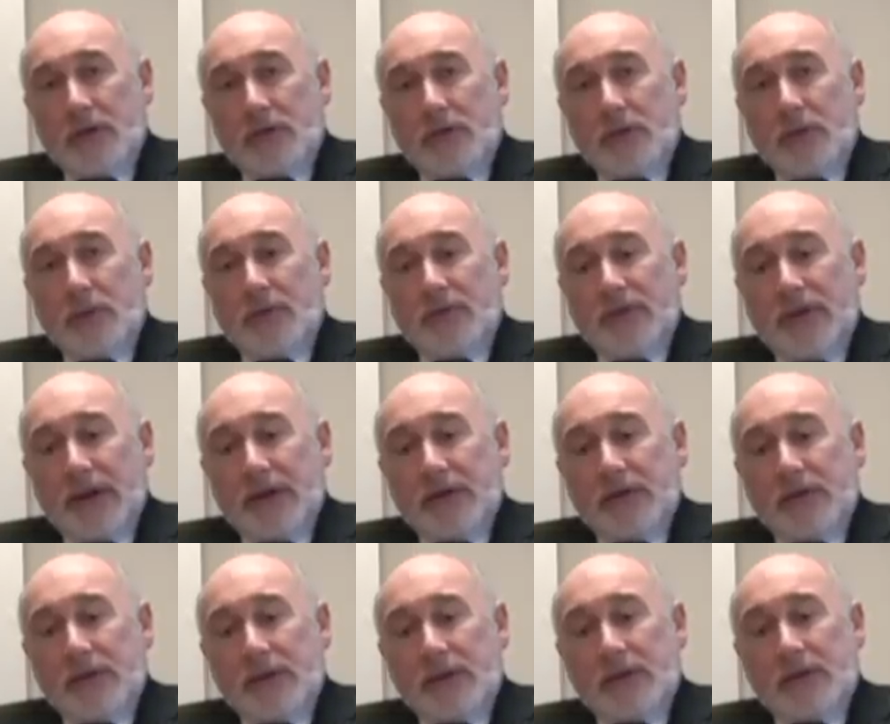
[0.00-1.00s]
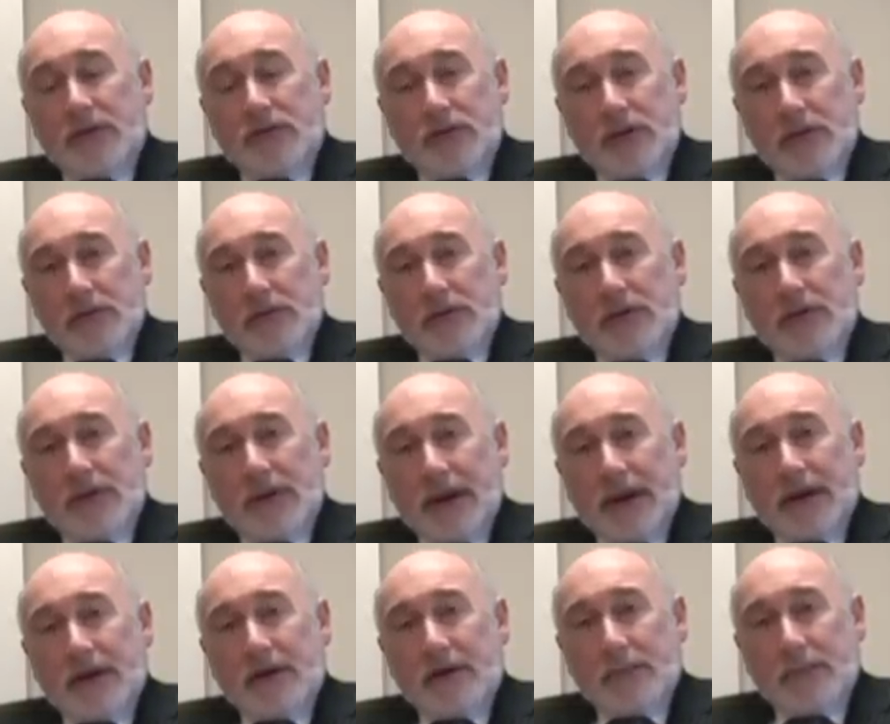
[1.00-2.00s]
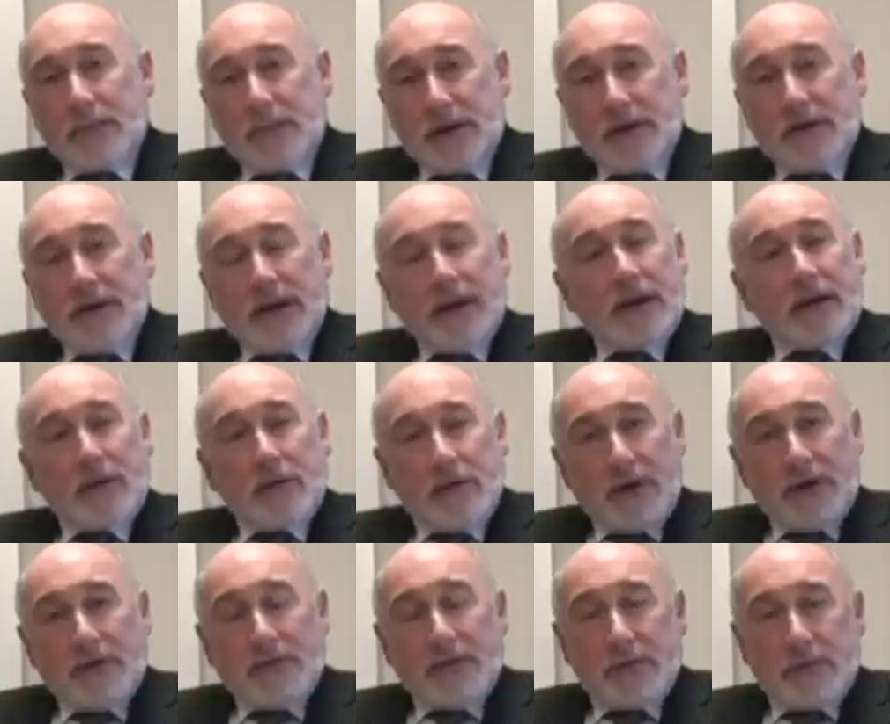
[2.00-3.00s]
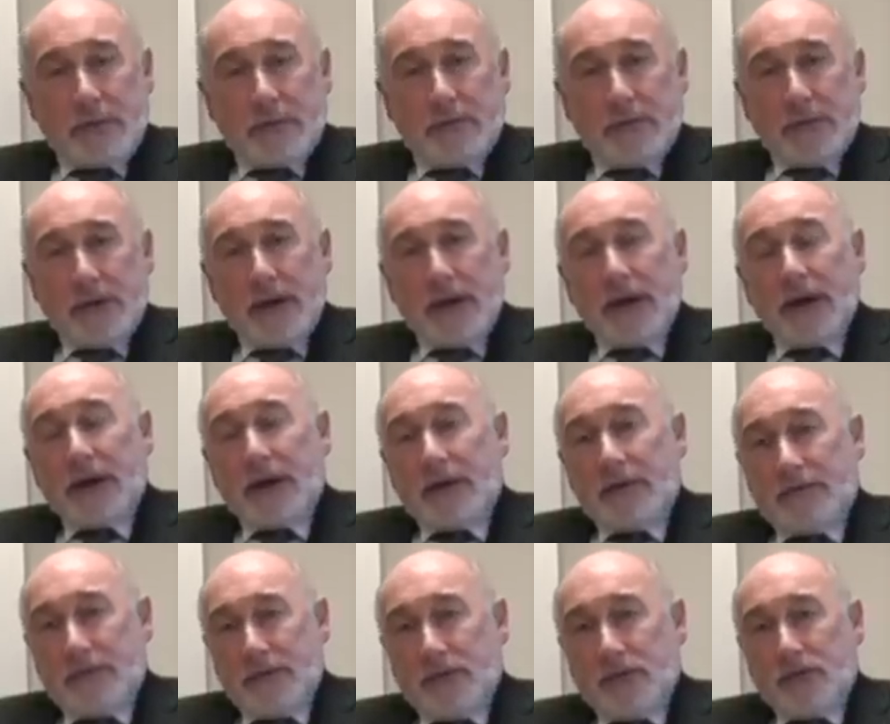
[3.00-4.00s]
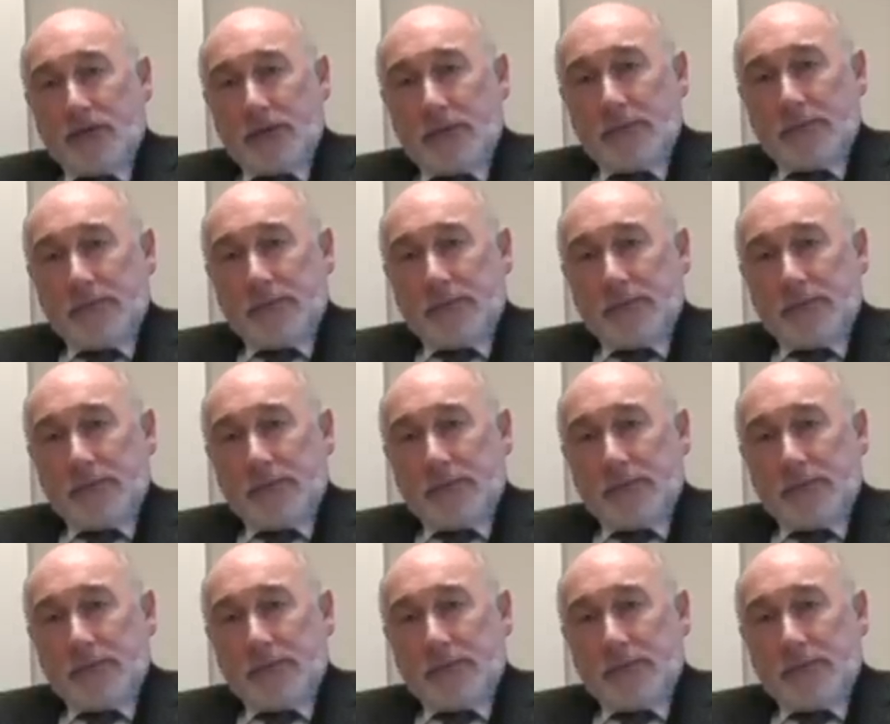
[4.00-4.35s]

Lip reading: to prevent the children being taken away from him in the future.